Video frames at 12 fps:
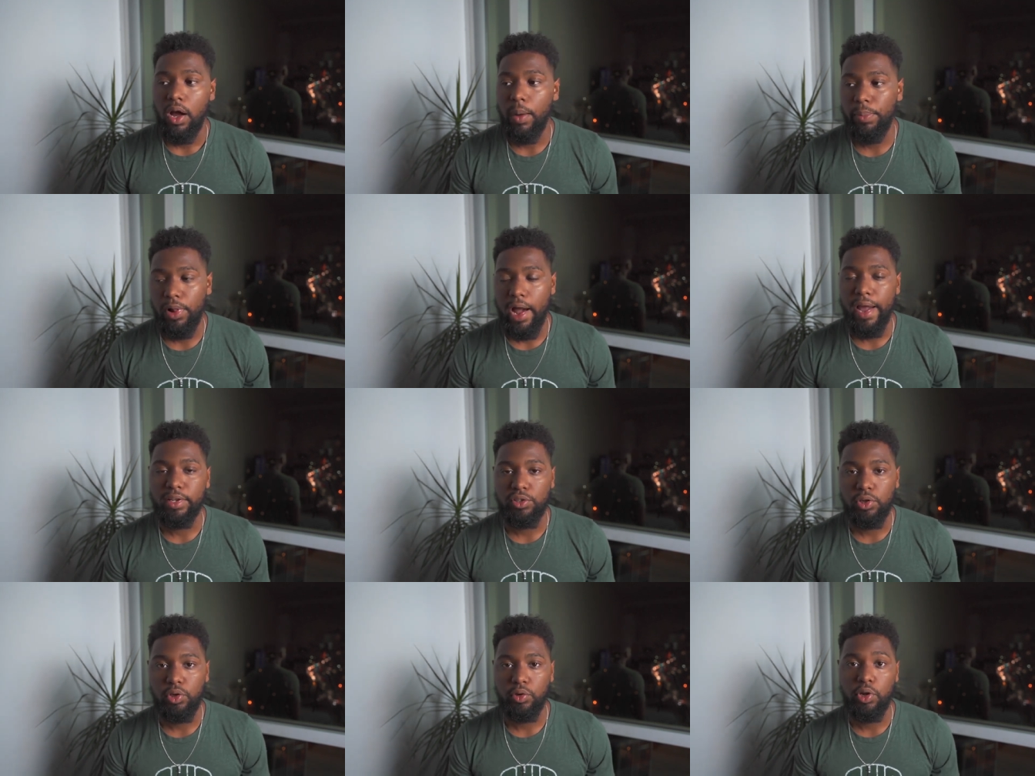
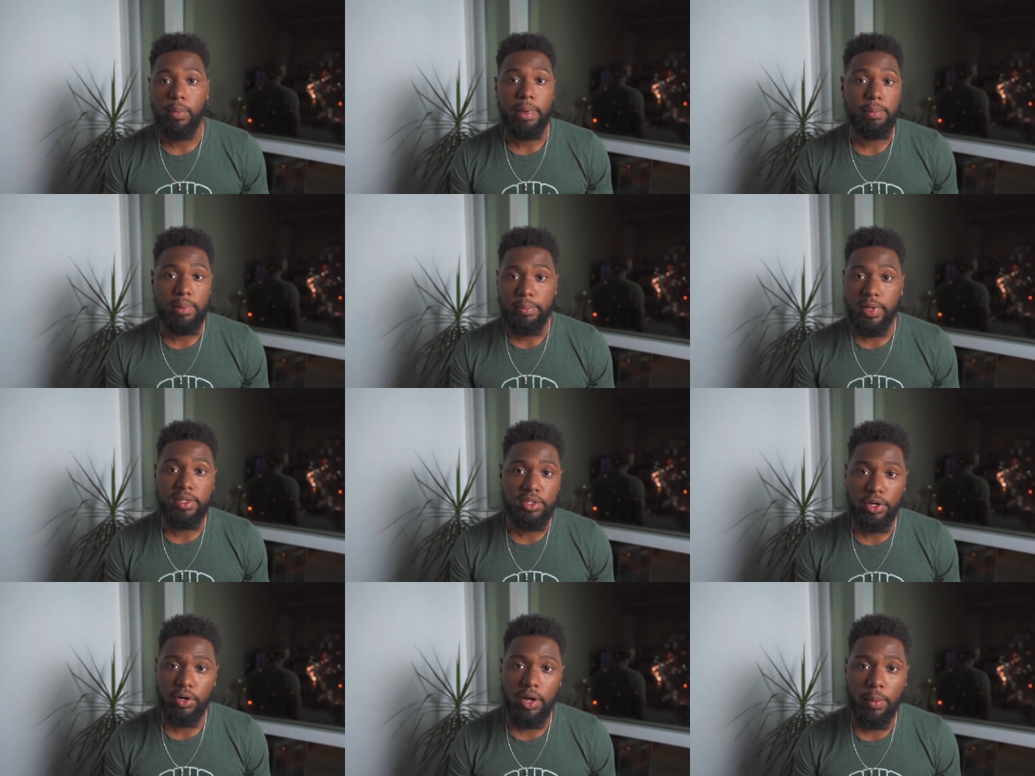applied to, you know, maybe
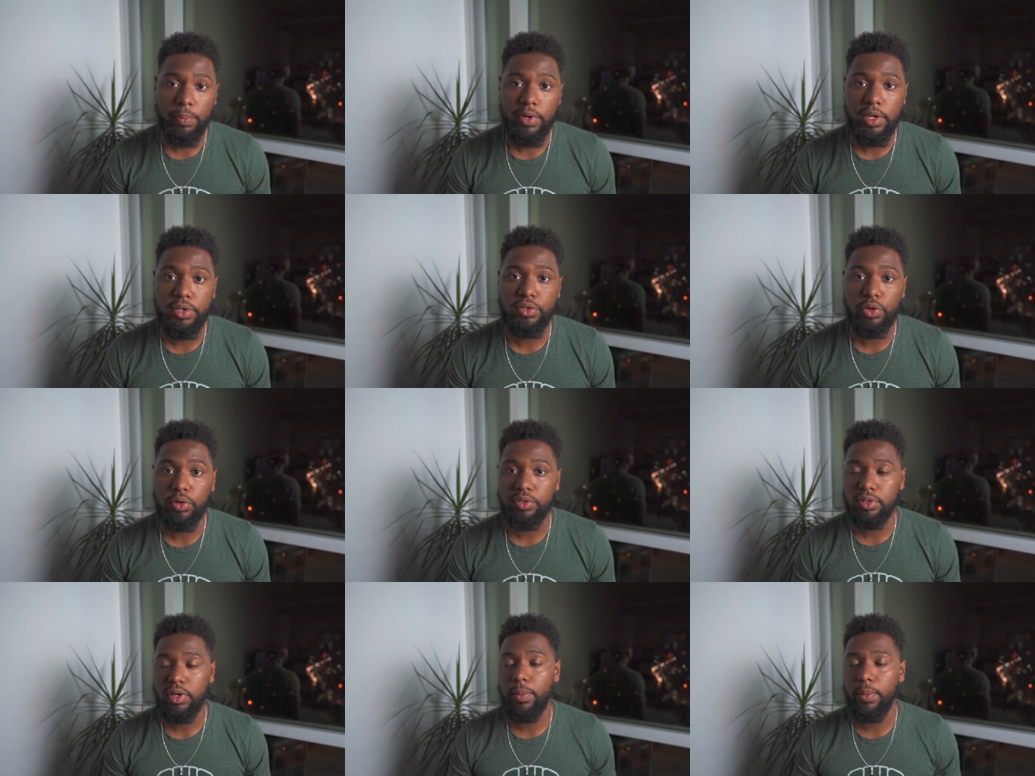mid-tier companies or